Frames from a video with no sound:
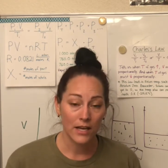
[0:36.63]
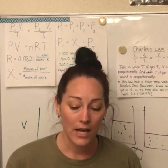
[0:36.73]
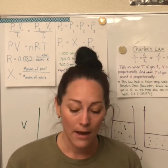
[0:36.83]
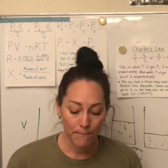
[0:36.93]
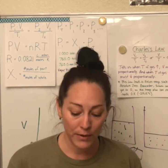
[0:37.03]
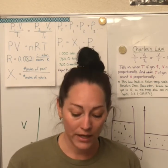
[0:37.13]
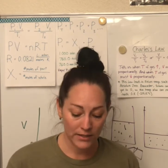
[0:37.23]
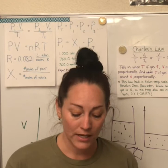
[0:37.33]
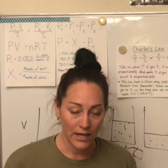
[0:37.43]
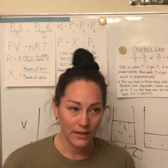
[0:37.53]
but
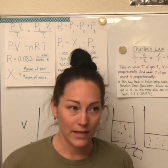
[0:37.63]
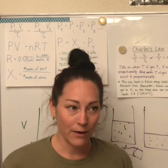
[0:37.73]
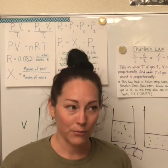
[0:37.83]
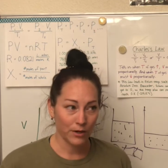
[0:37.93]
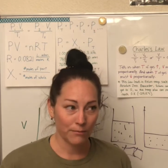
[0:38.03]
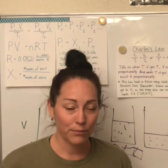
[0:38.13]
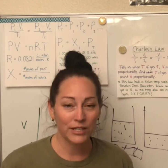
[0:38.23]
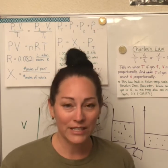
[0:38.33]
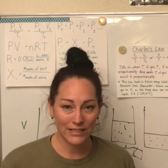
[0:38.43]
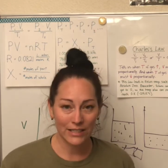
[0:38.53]
that we're
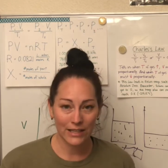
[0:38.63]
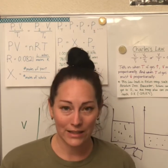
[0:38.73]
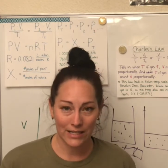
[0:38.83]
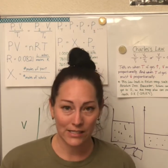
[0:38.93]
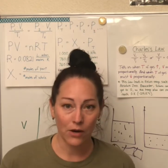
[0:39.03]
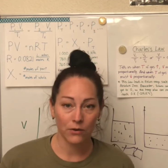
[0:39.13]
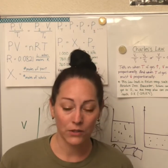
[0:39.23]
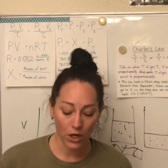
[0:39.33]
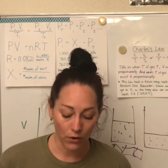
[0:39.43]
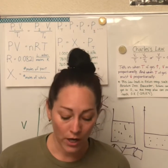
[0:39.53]
predicting that that's how it would
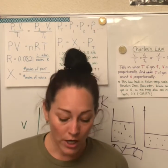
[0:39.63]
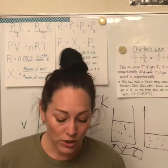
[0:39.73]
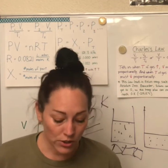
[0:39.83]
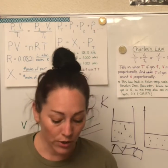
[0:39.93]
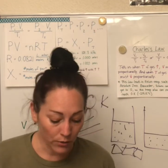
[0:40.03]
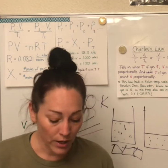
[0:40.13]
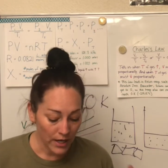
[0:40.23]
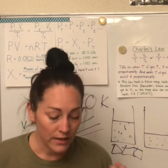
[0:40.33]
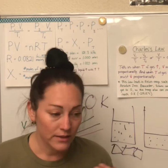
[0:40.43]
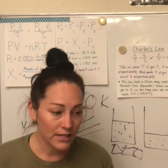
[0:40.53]
go. So
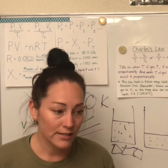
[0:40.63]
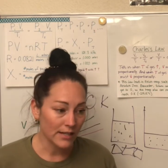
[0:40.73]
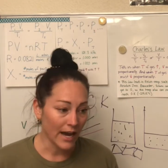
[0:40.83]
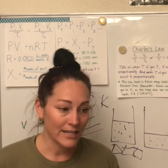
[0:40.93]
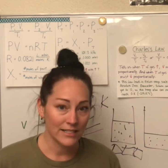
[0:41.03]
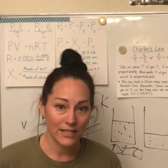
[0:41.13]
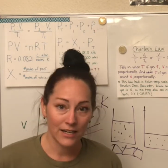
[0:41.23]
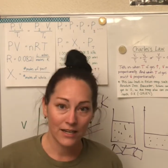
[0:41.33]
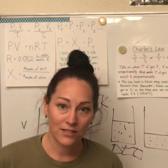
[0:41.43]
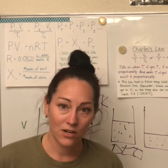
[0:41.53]
this idea
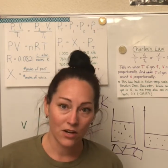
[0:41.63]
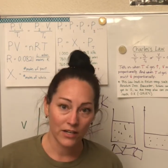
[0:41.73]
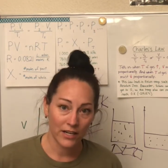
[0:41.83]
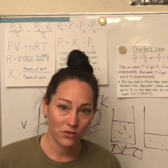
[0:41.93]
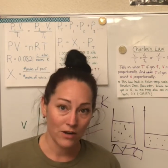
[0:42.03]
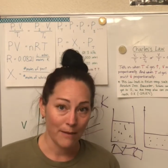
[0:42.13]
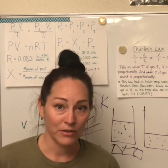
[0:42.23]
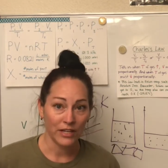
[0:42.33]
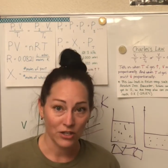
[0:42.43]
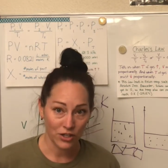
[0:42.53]
is called
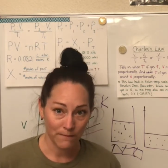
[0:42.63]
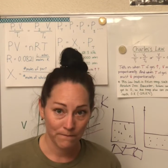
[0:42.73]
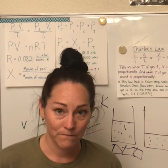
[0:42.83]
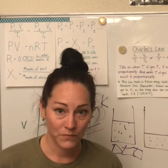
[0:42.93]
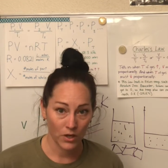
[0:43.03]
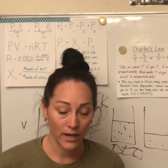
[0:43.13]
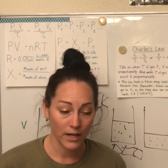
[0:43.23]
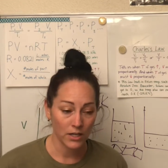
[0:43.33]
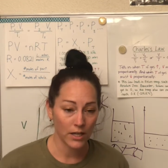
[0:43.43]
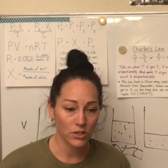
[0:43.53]
extrapolation, okay?
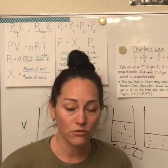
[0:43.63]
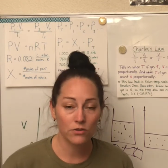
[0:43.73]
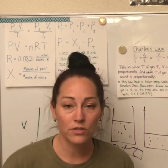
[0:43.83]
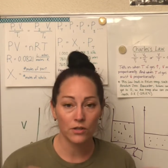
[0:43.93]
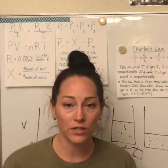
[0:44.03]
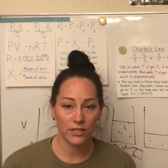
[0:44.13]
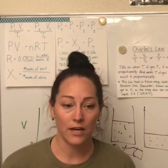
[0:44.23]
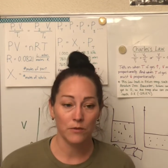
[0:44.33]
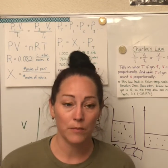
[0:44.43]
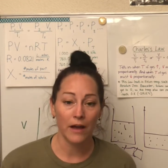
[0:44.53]
And you do this all the time,
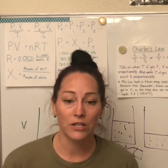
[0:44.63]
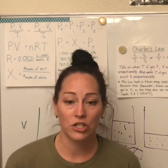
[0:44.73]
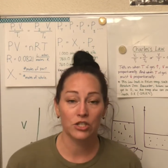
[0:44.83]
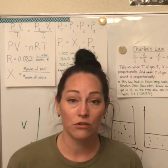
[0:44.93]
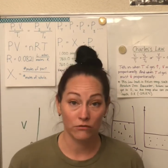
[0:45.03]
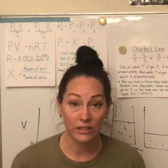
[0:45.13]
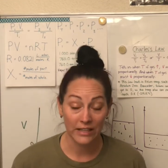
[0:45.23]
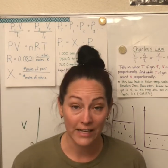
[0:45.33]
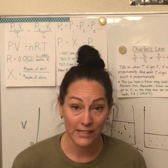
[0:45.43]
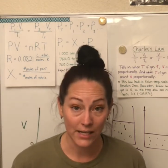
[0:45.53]
you probably just don't
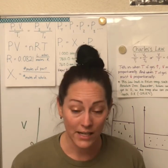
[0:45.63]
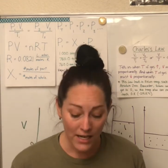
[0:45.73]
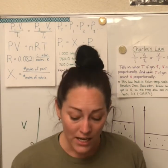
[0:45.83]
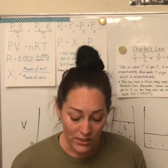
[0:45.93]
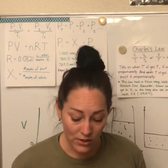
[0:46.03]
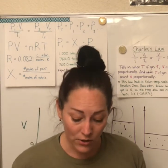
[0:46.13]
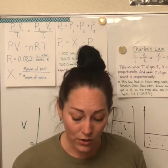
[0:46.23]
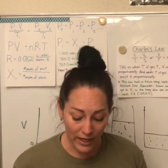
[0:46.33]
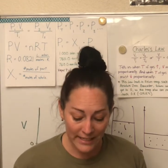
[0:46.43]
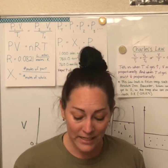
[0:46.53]
realize it. So the whole
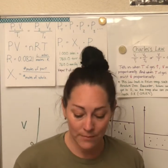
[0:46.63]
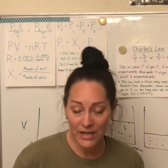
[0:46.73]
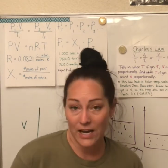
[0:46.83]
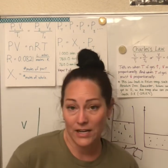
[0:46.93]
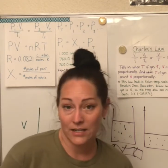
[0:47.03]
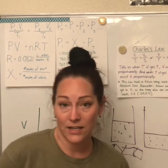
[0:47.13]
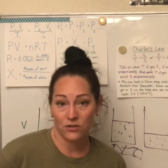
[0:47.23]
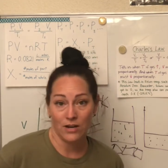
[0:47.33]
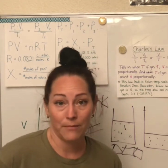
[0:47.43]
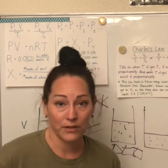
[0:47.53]
idea behind
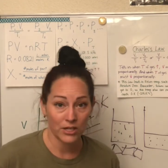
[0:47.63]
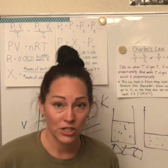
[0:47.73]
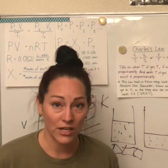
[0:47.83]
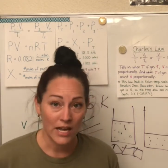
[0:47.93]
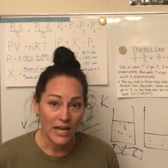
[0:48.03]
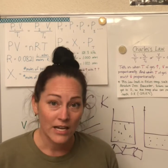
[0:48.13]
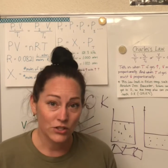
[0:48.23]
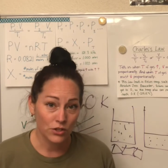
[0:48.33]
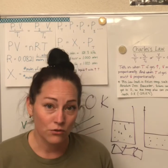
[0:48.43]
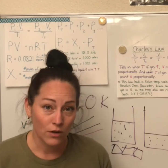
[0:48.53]
extrapolation is
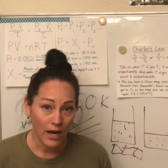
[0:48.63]
you